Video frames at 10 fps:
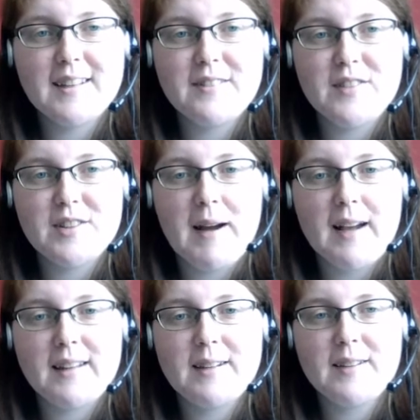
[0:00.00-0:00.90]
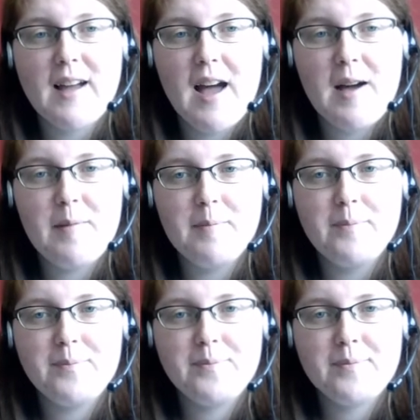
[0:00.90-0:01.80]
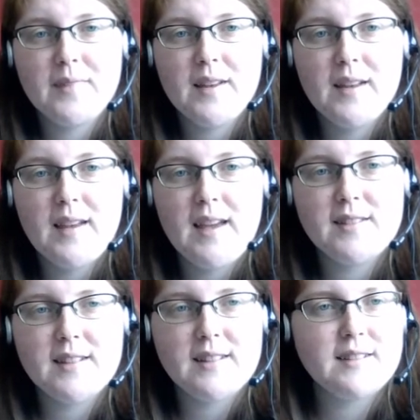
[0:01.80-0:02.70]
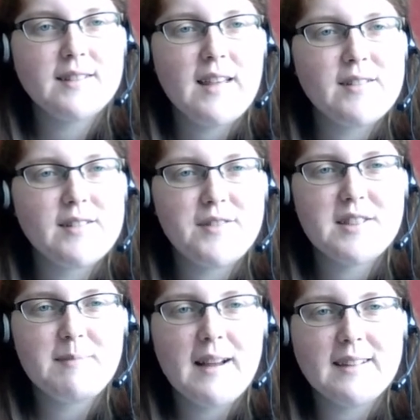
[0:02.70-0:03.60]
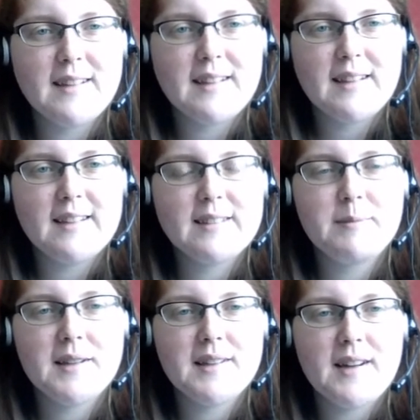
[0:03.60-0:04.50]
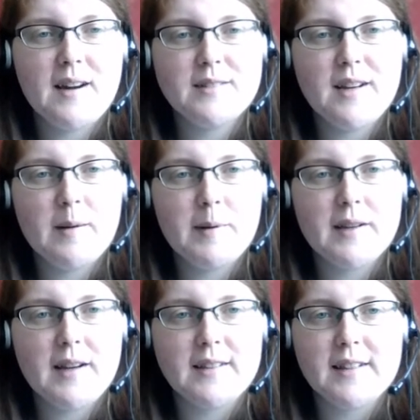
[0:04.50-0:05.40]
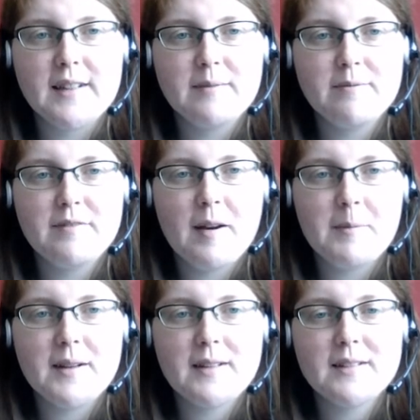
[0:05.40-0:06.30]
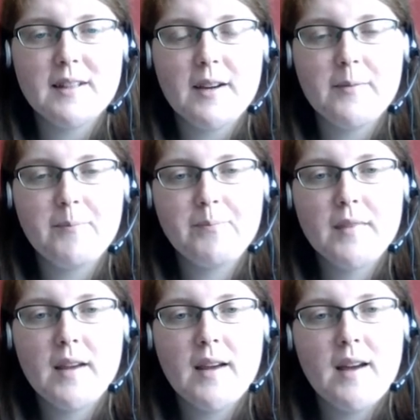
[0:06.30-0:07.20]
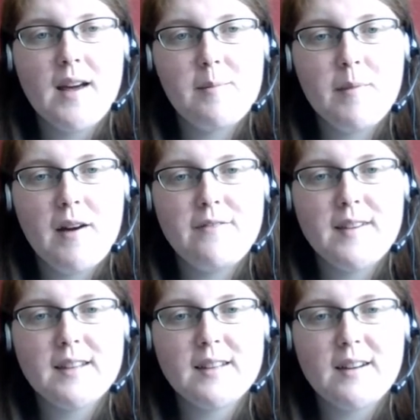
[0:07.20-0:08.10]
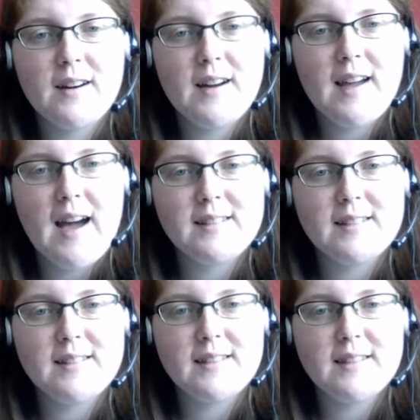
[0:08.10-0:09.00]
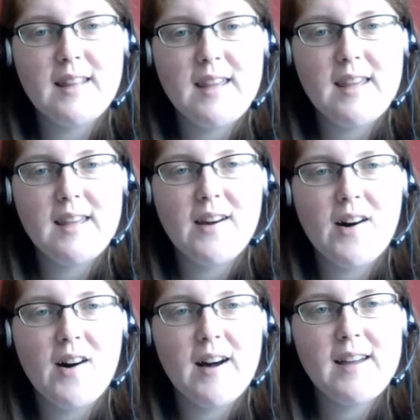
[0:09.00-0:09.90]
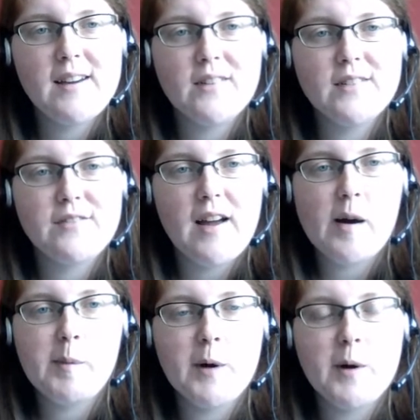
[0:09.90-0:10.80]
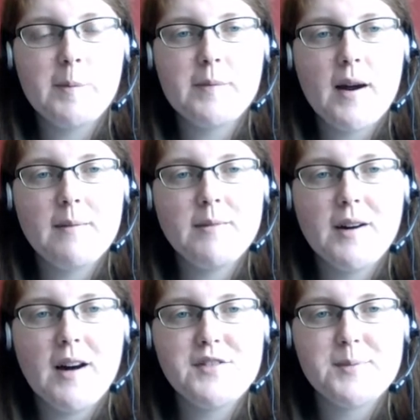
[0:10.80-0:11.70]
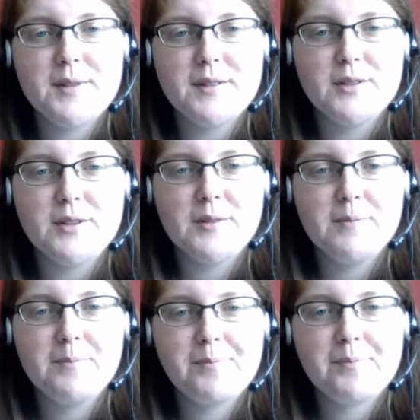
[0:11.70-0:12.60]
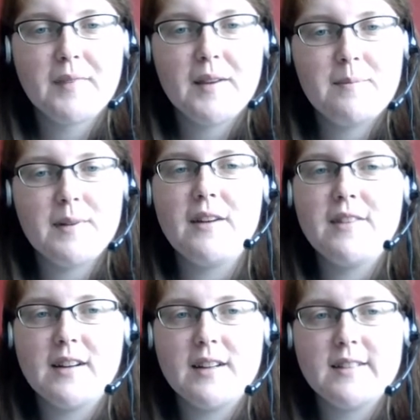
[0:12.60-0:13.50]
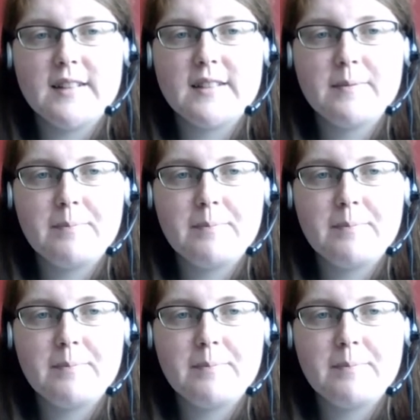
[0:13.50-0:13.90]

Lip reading: in a fridge magnet. It was a fridge magnet kit, but I was terrible at cutting fabric, so I think I added the high on the flower pot, but I'm not 100% sure, but I think I did.